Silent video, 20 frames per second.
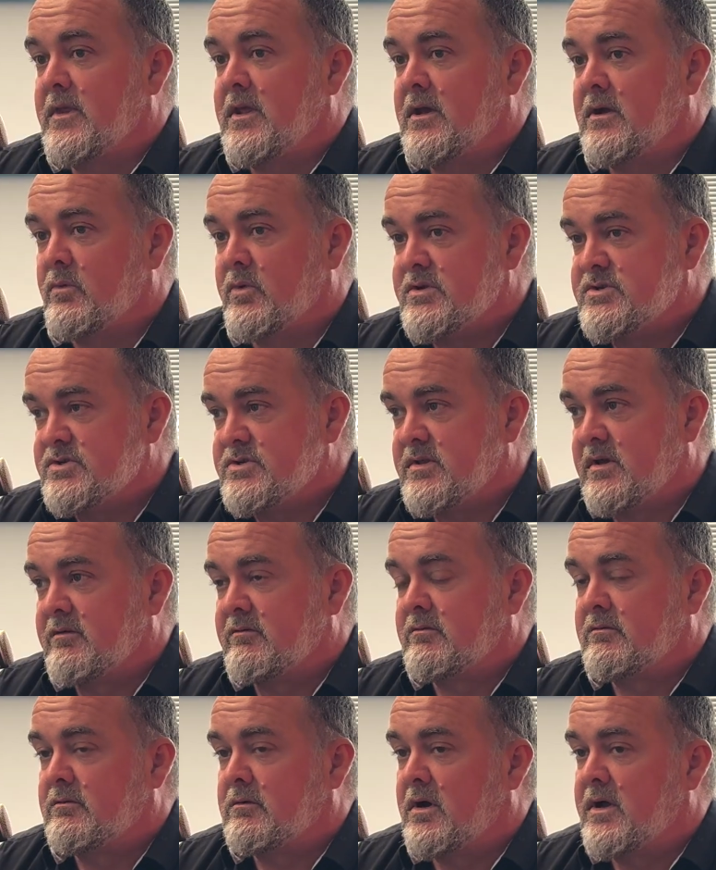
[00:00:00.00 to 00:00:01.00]
we do that
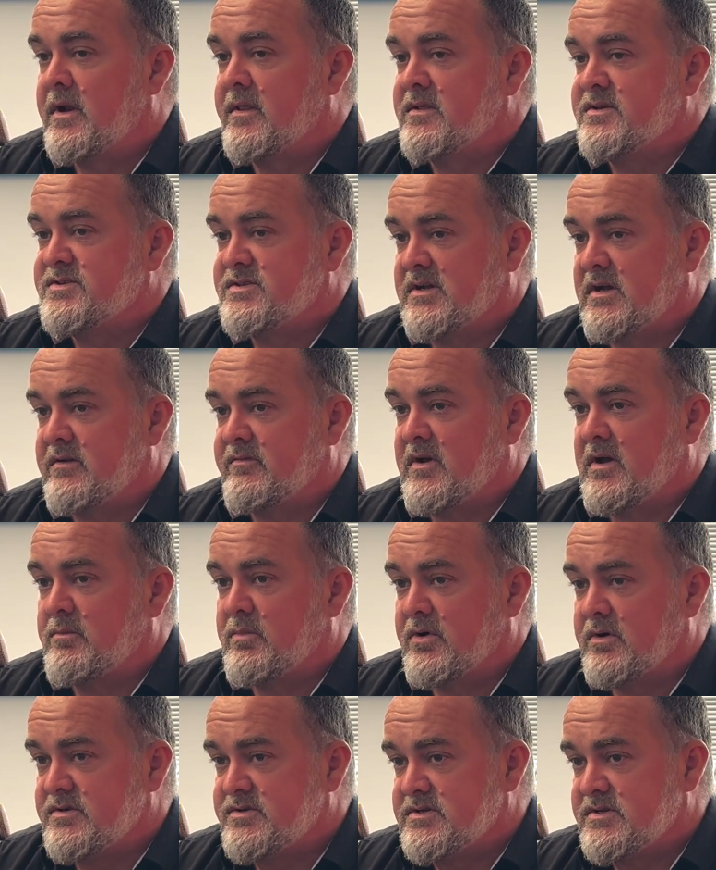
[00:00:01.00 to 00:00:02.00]
right at the start of our
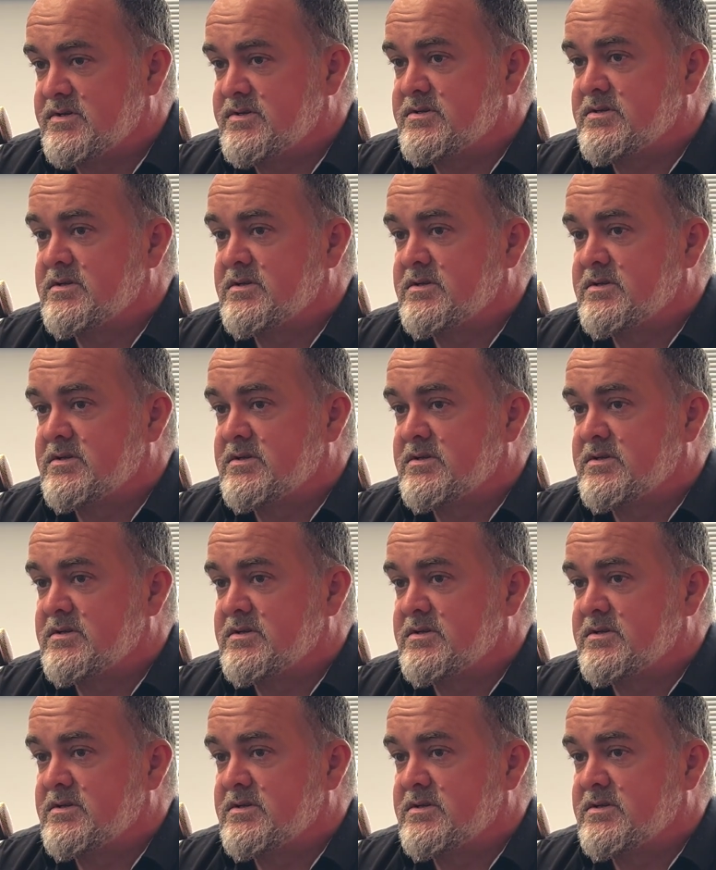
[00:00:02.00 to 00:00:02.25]
process.